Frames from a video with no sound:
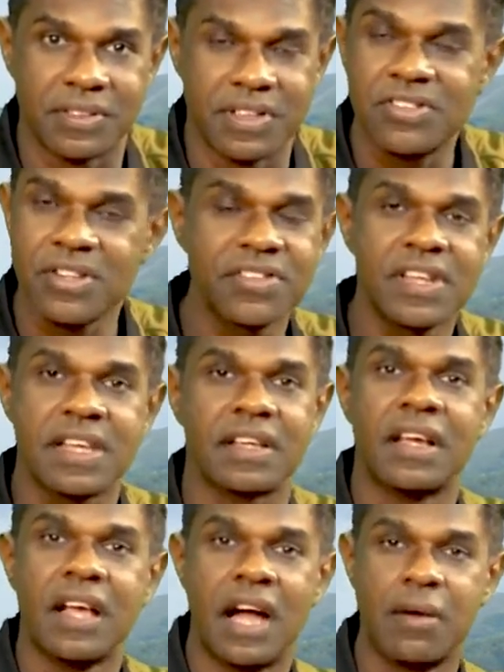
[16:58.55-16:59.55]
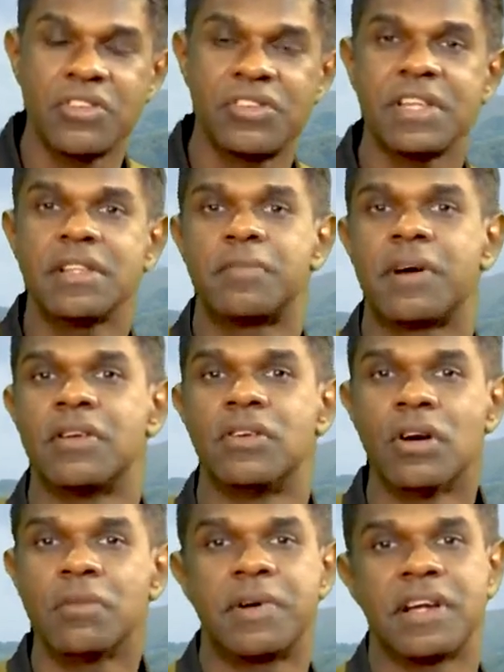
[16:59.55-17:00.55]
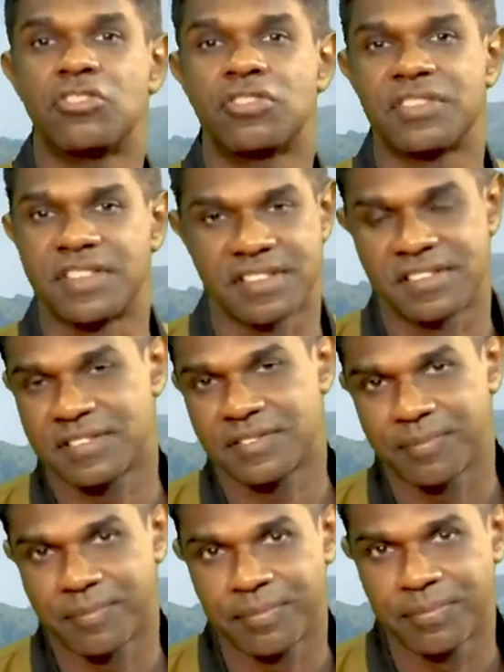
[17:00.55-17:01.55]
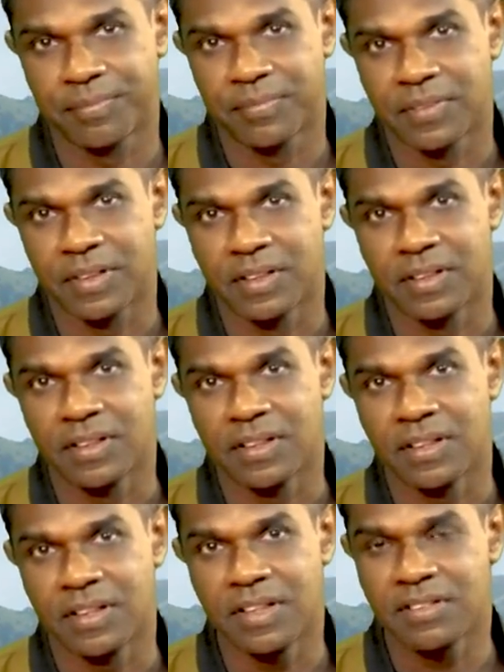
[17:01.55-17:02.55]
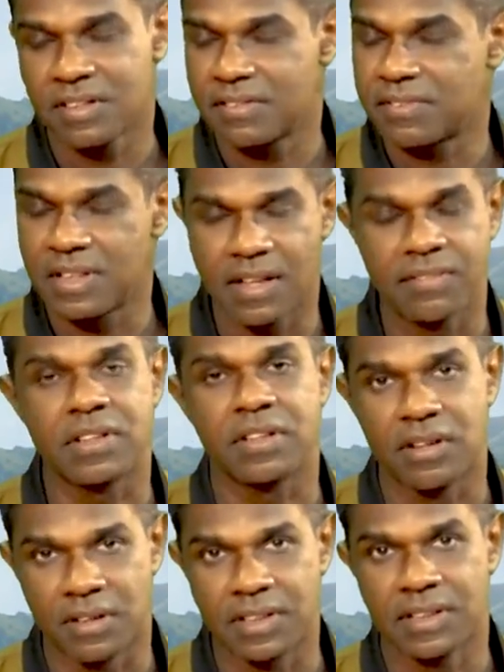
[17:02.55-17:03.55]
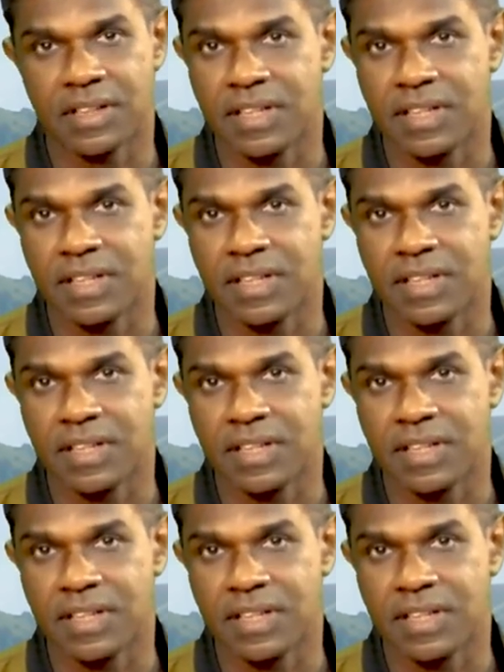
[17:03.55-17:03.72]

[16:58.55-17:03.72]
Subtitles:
It's not saying, I'm not saying the Lord punishes us. He's a ever-loving God.